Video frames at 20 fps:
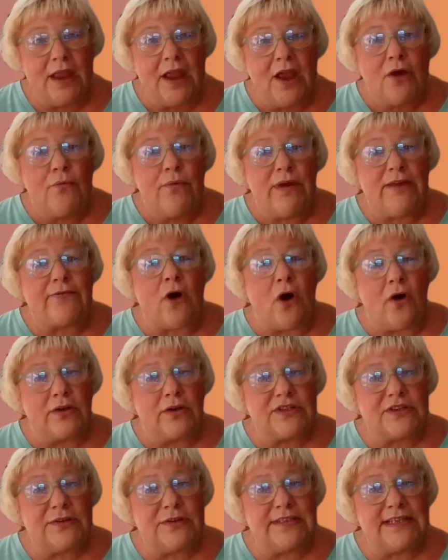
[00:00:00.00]
We've
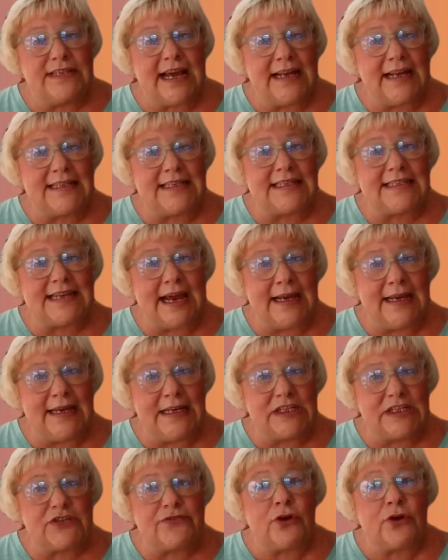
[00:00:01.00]
also done
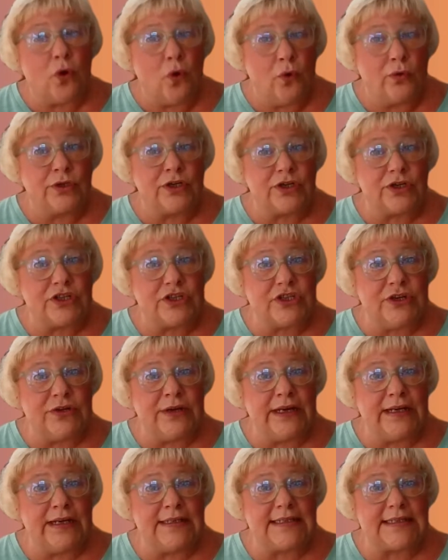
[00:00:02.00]
studies for older
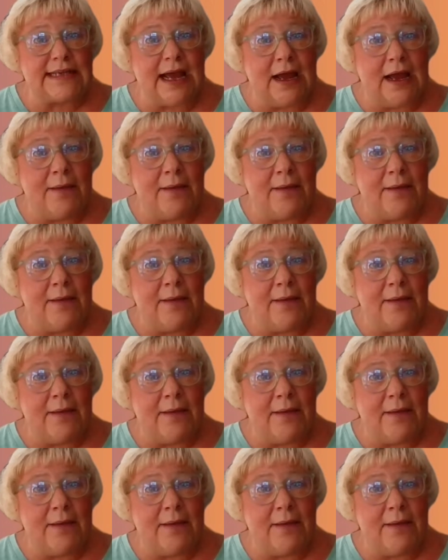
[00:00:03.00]
students,